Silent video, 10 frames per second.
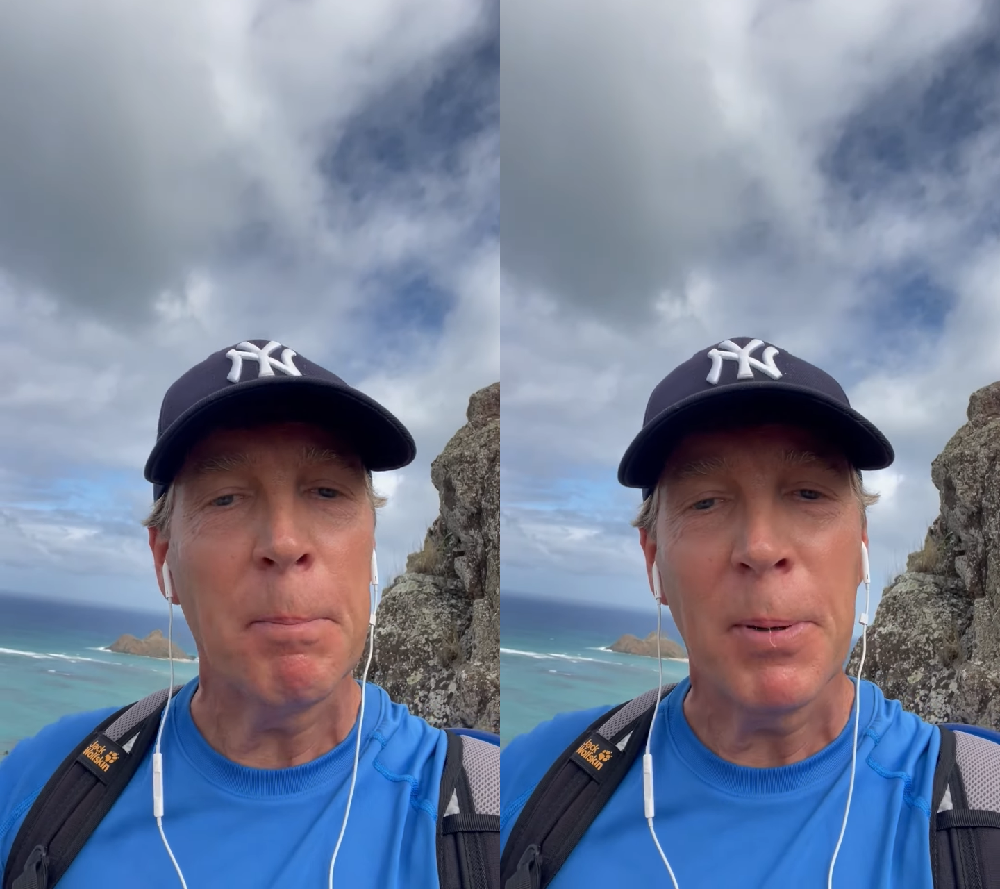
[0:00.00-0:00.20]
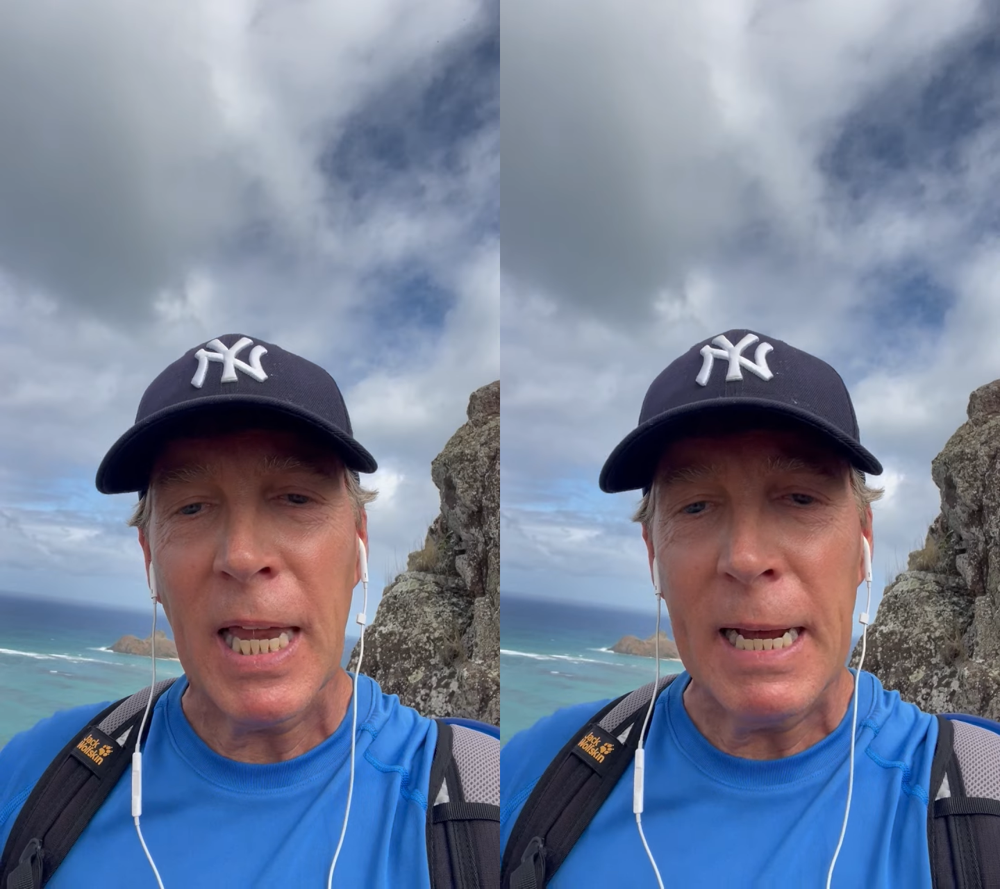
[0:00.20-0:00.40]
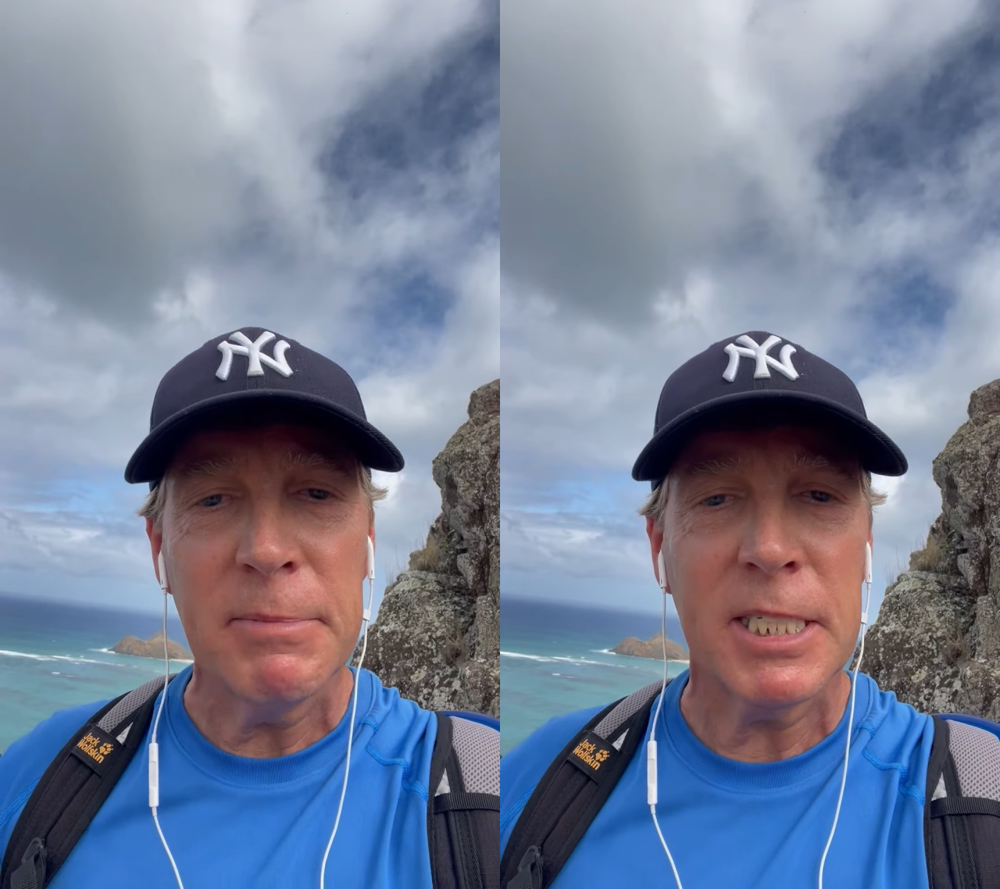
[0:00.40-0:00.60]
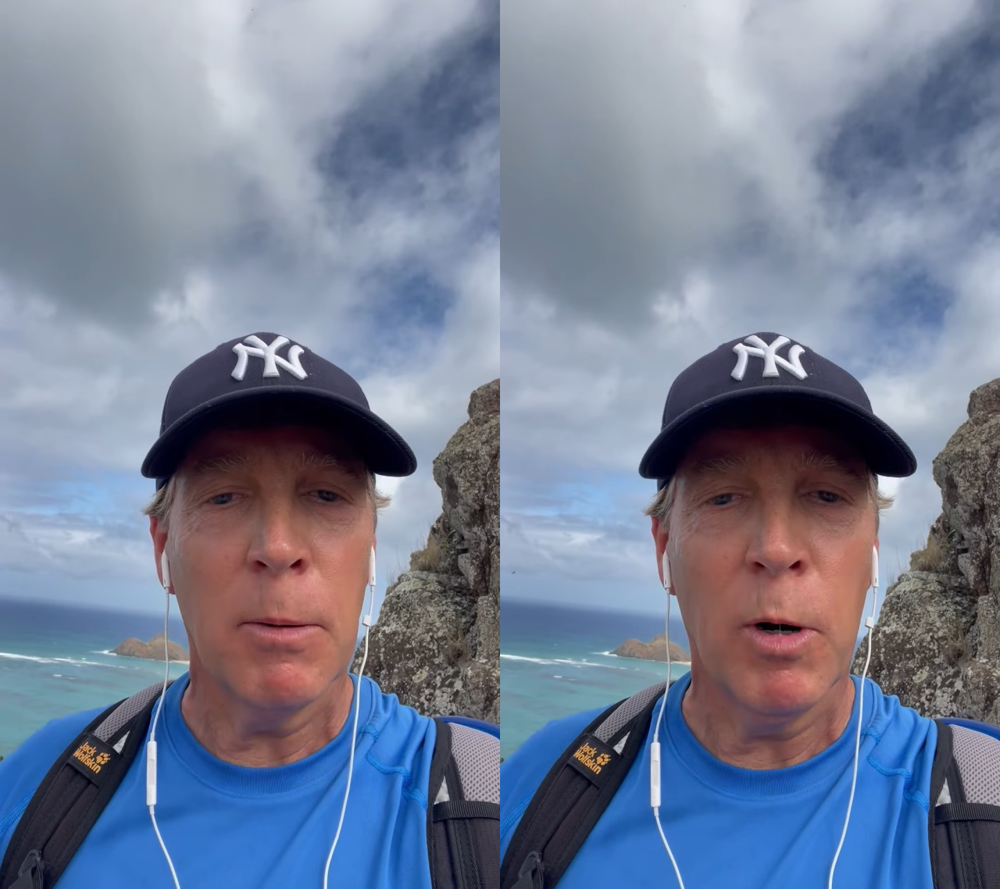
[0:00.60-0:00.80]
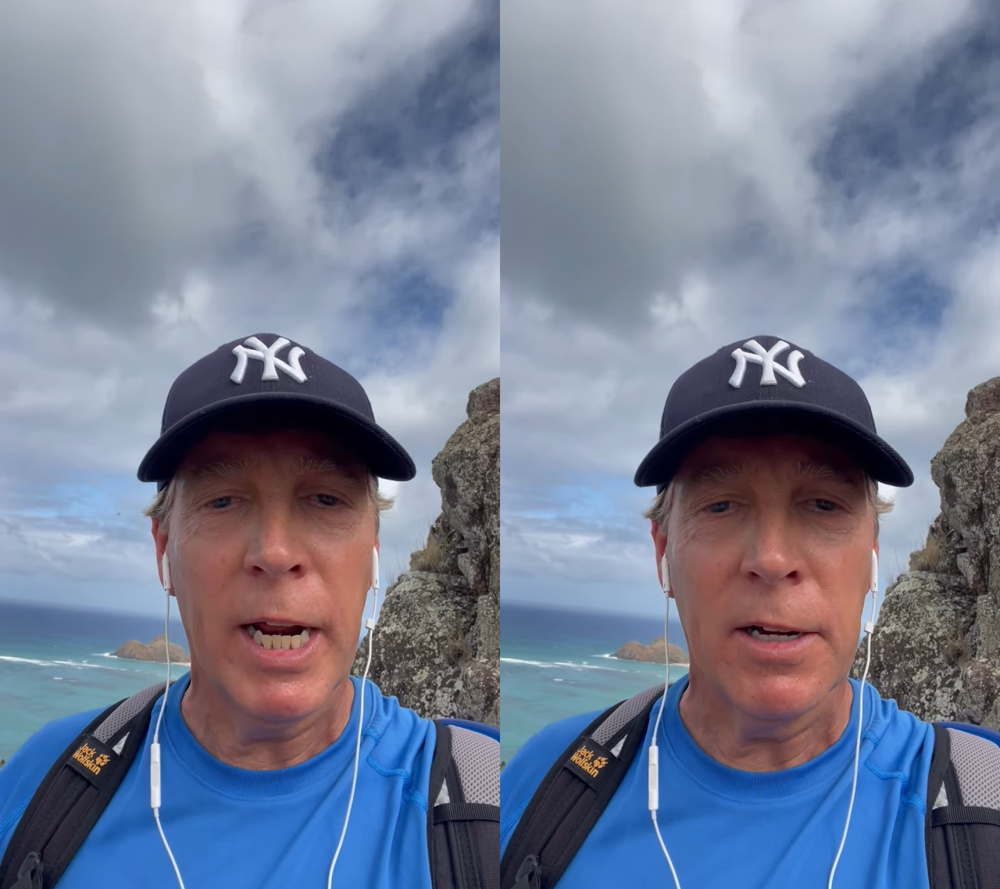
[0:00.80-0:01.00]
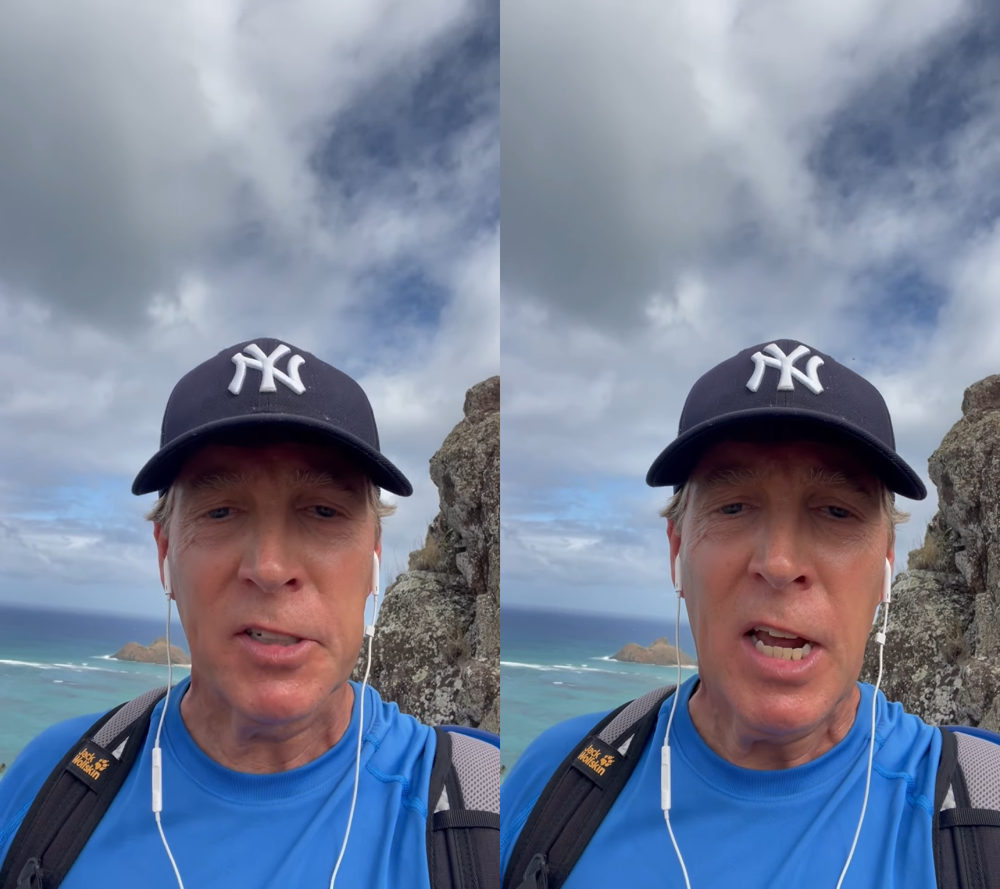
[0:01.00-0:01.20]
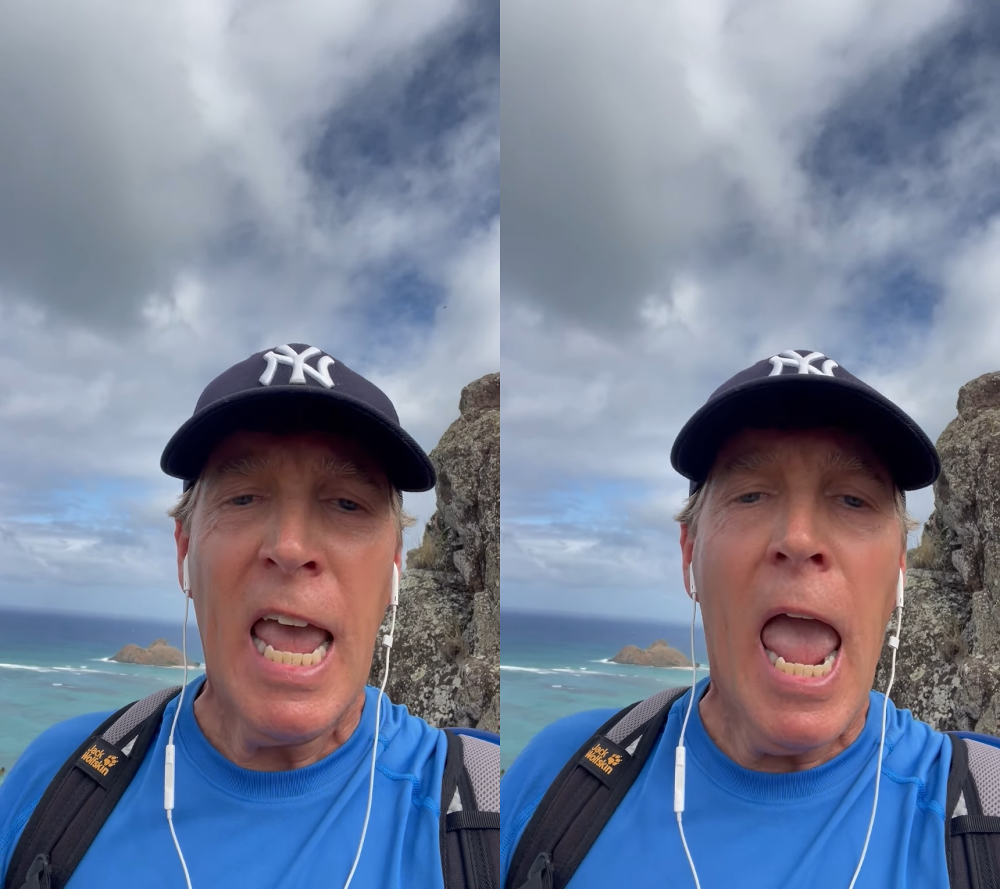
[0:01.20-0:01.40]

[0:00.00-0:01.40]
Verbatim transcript: blame someone else.